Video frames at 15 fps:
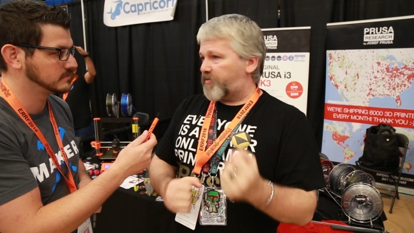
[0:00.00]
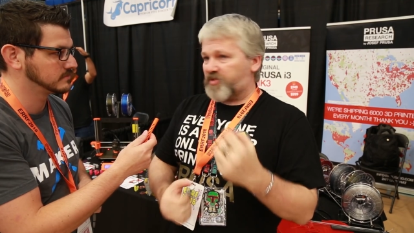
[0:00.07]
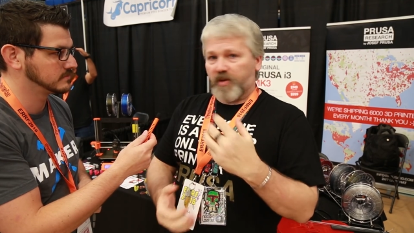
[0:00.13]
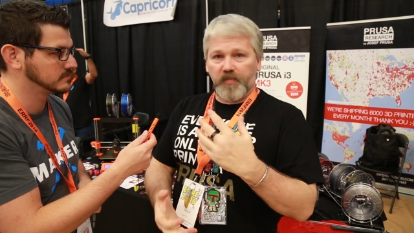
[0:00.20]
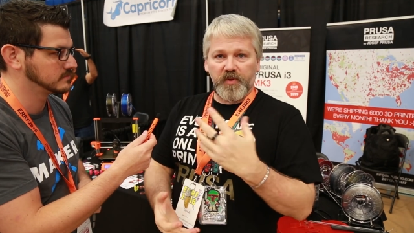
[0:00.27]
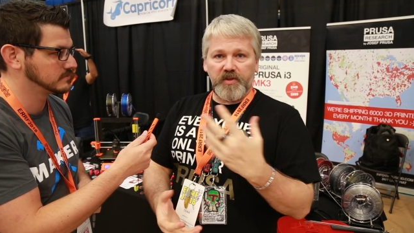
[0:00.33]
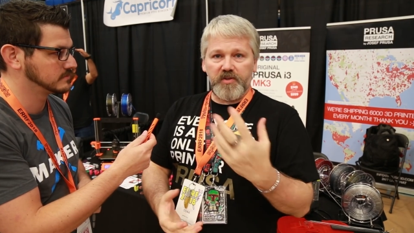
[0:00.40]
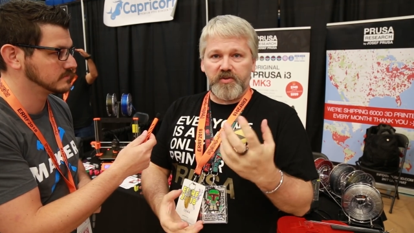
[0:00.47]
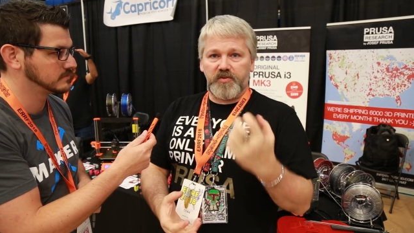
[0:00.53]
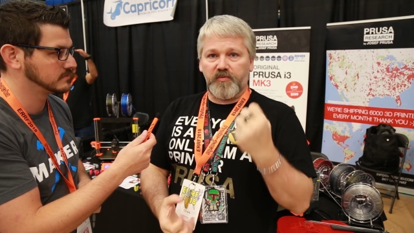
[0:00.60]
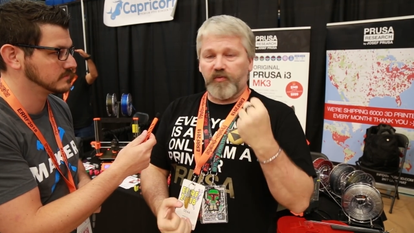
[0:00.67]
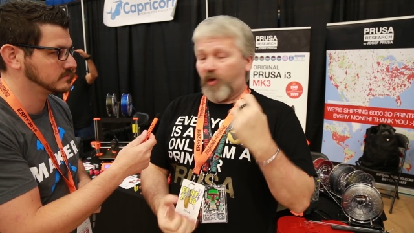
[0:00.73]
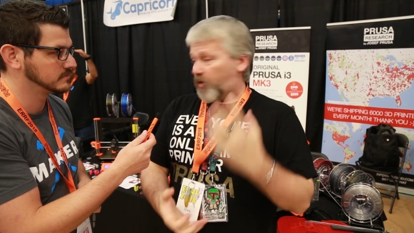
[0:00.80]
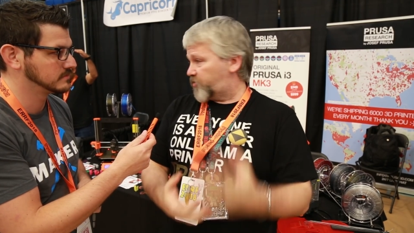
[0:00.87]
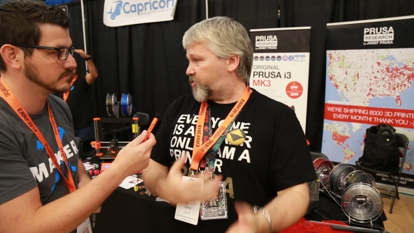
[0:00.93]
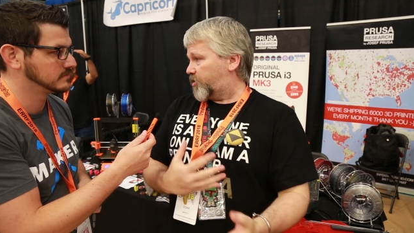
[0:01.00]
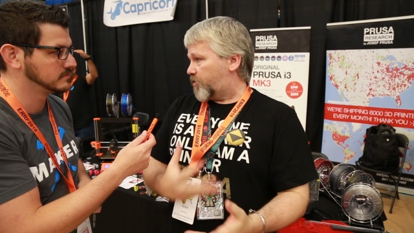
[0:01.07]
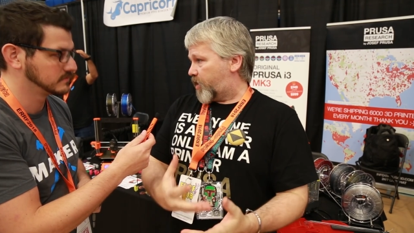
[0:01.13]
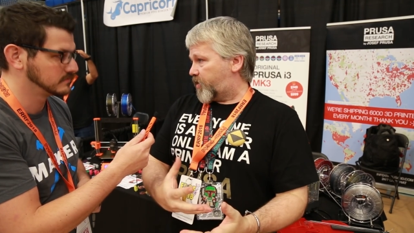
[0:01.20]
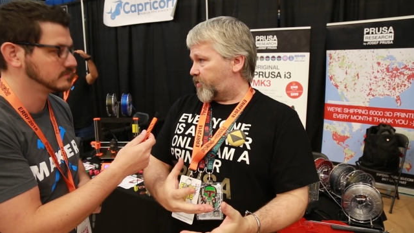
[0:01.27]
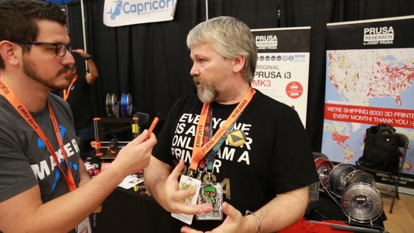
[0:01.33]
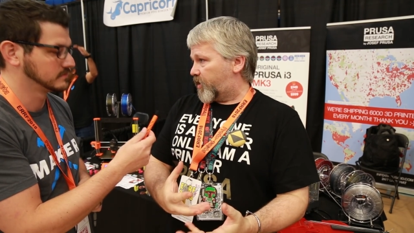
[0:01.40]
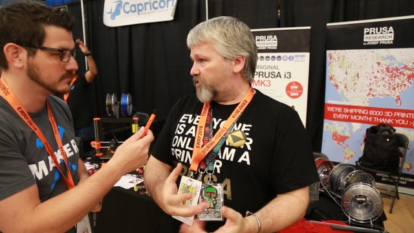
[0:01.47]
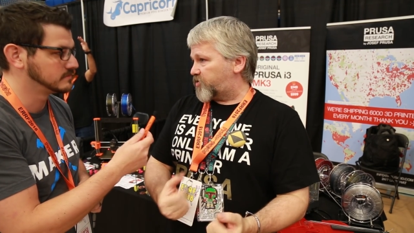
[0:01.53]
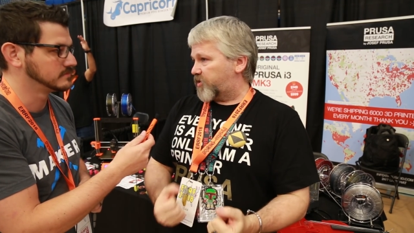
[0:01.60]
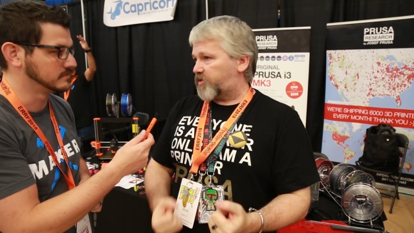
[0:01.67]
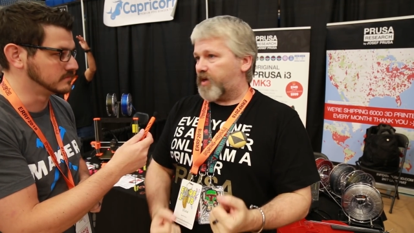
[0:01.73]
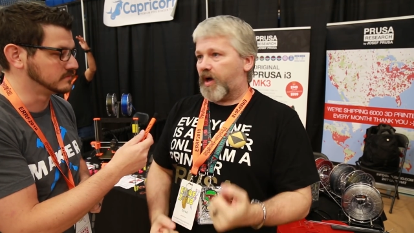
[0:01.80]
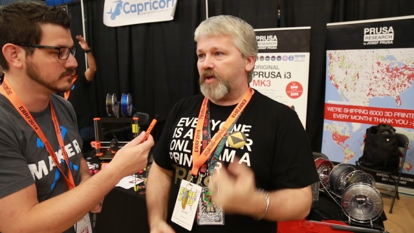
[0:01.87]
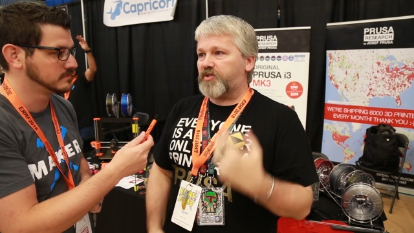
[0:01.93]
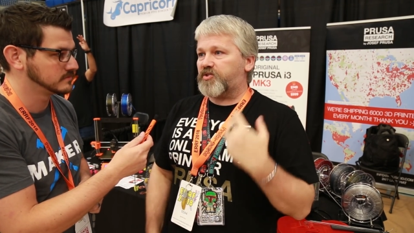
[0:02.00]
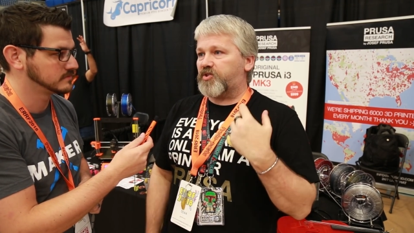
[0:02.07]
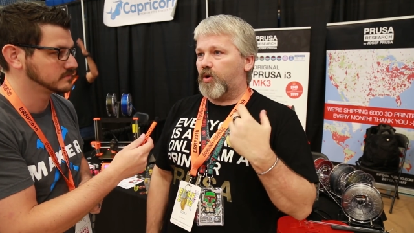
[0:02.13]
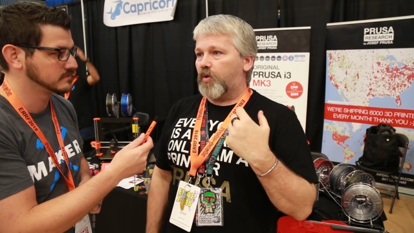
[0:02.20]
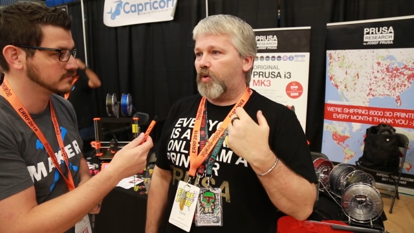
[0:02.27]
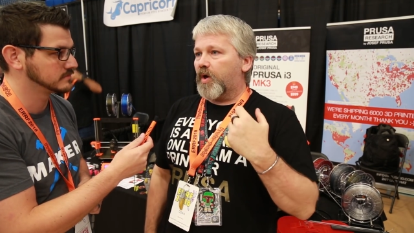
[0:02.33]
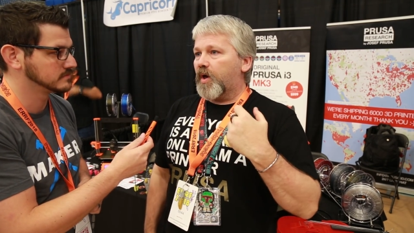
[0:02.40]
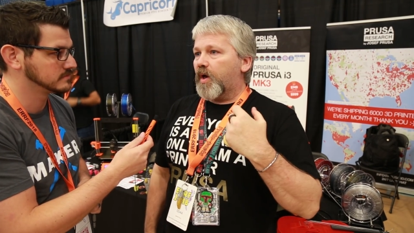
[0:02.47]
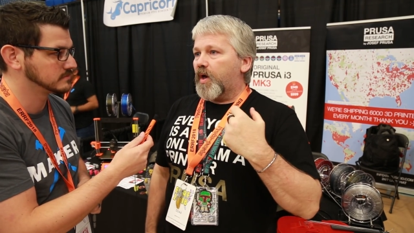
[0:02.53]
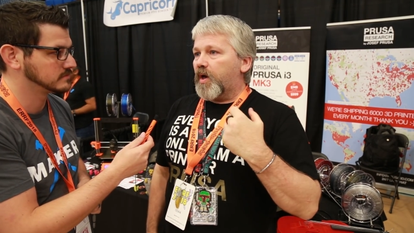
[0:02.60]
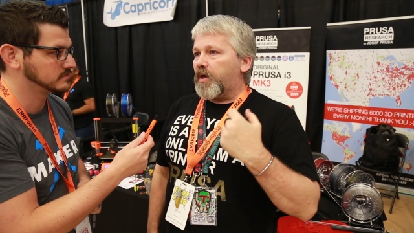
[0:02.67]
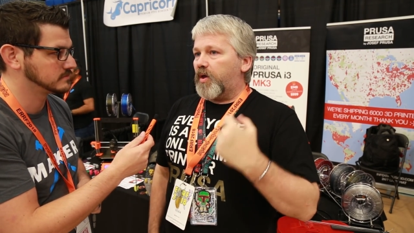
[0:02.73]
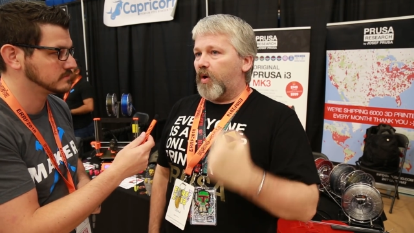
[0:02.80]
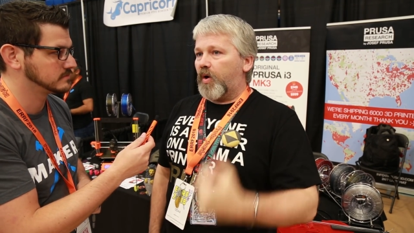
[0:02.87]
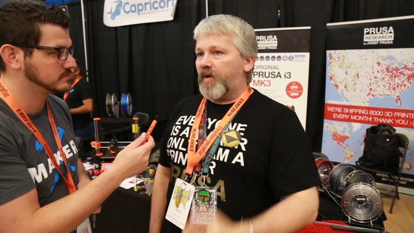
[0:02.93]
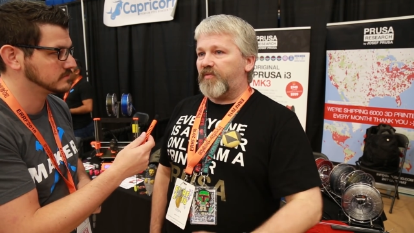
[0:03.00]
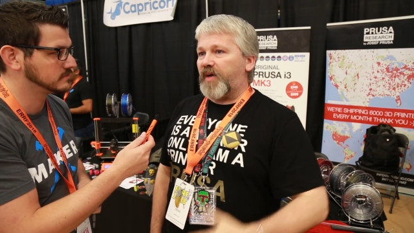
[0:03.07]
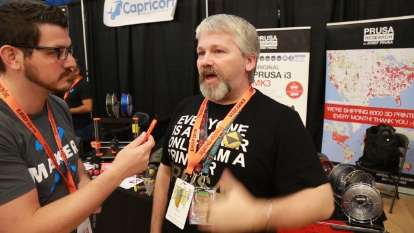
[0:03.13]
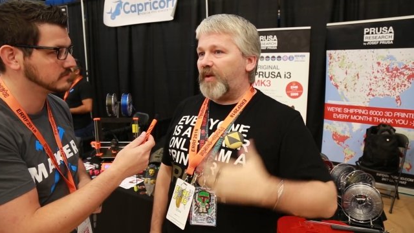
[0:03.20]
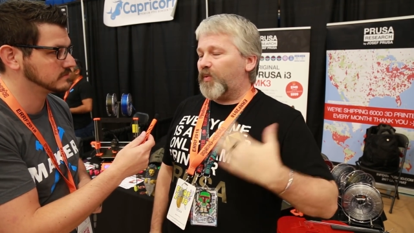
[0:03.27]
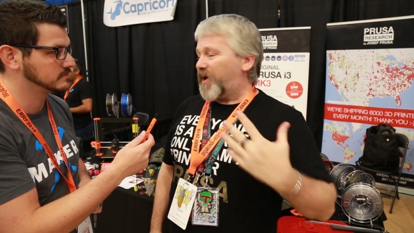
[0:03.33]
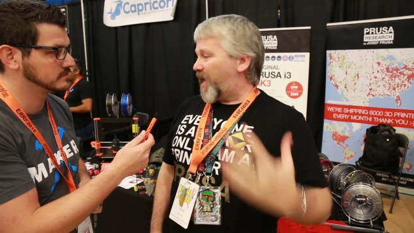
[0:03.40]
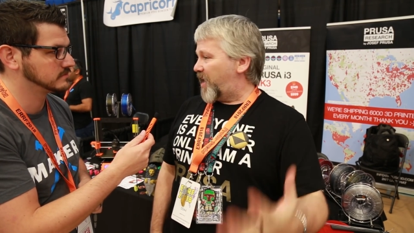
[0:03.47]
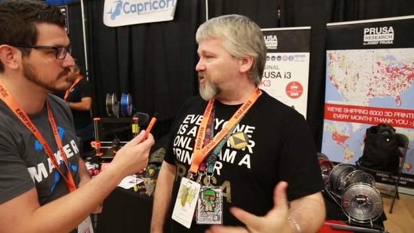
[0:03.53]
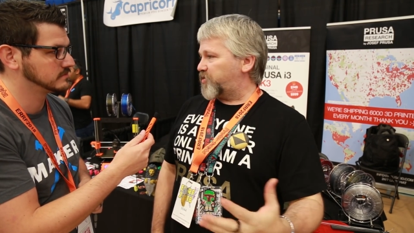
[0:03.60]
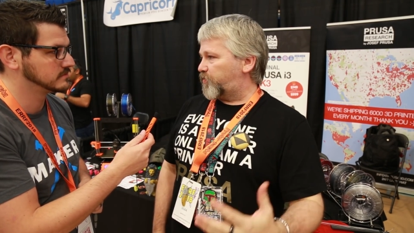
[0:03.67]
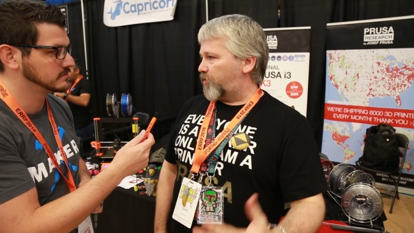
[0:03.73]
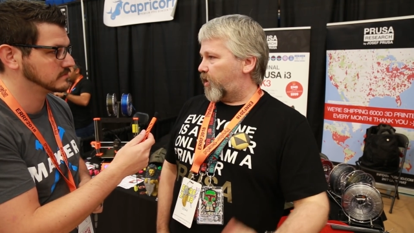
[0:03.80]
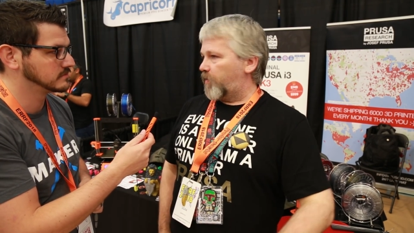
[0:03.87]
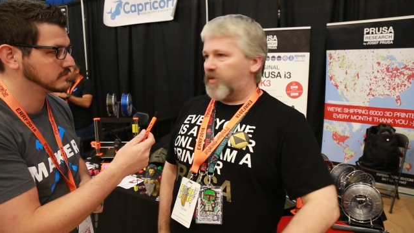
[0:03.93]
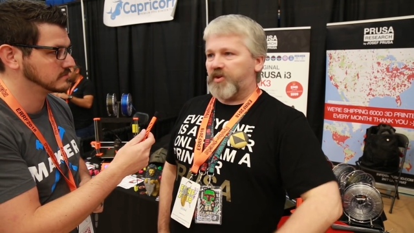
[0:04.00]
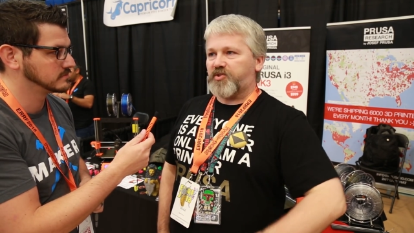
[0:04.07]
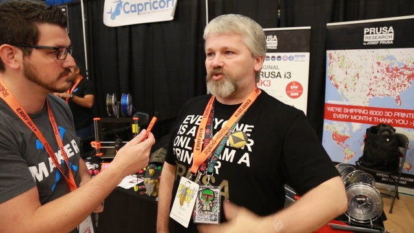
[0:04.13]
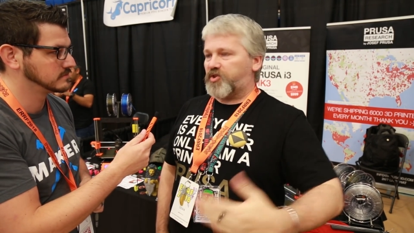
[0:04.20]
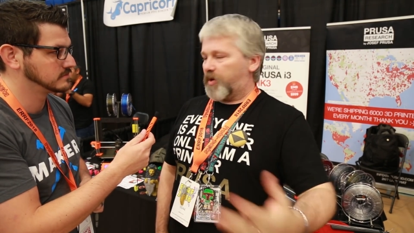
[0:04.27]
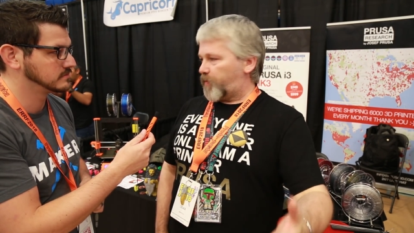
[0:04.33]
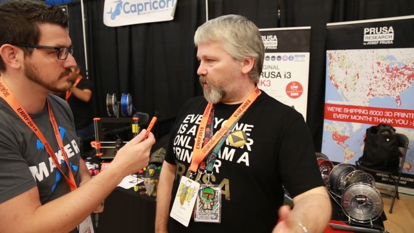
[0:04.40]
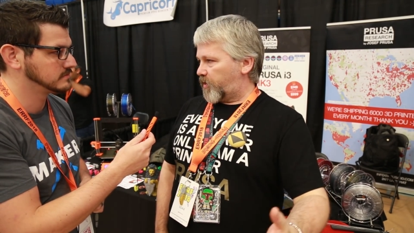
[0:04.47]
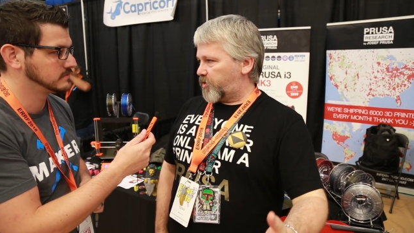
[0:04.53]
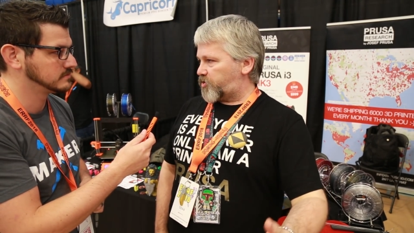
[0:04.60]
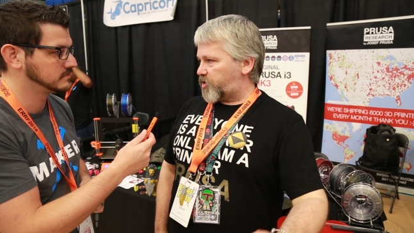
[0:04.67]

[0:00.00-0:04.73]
Speaker 1: if something's faulty or anything else like that. Mm-hmm. So you know if anyone has a problem, they just jump on the